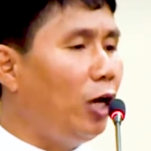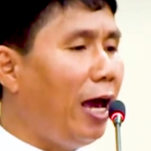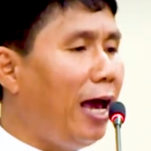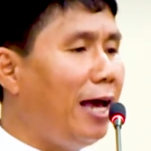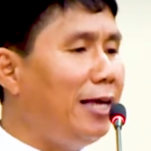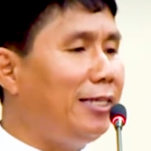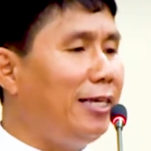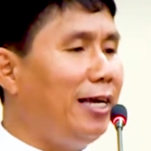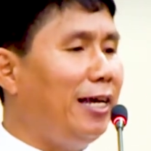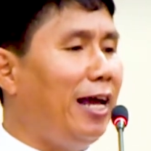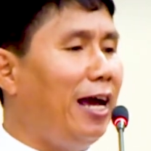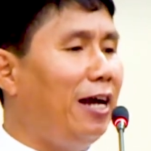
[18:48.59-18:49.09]

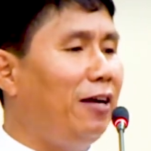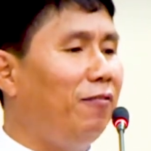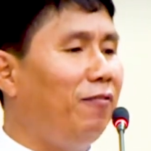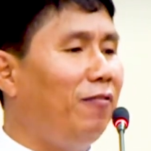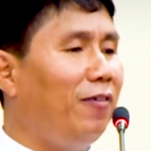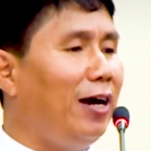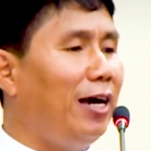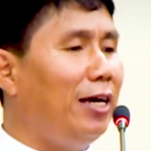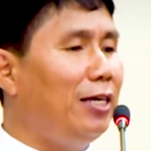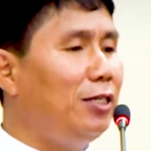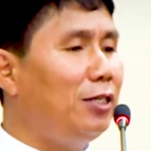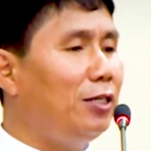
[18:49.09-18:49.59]
as an
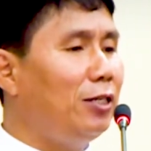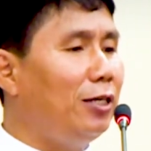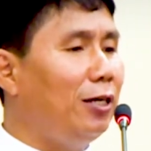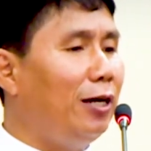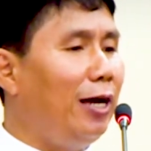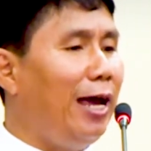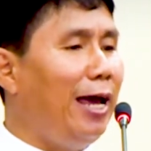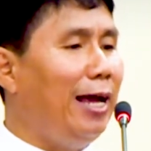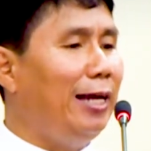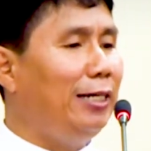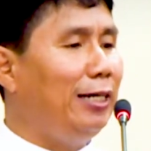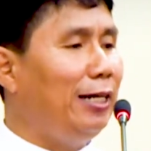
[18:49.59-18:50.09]
advisor
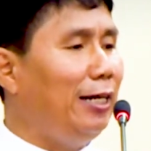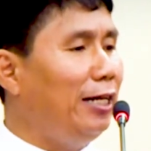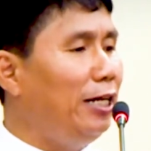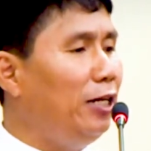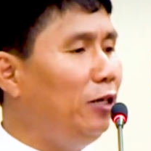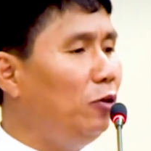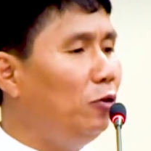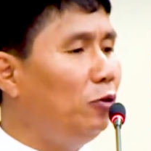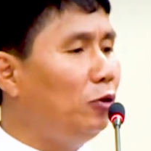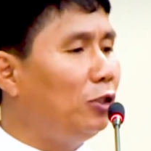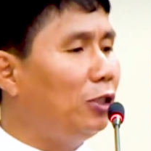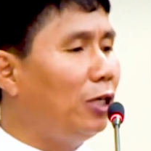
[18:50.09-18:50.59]
at
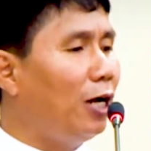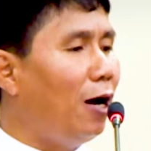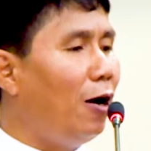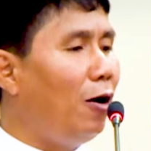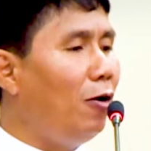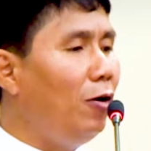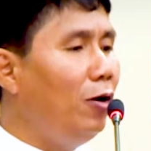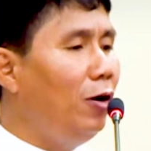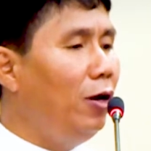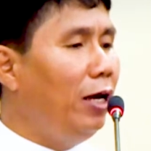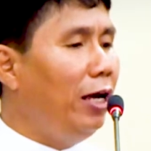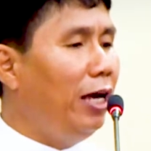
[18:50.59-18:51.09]
Lindu
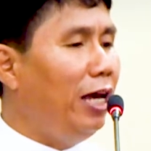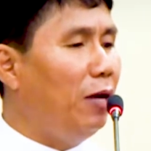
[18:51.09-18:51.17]
town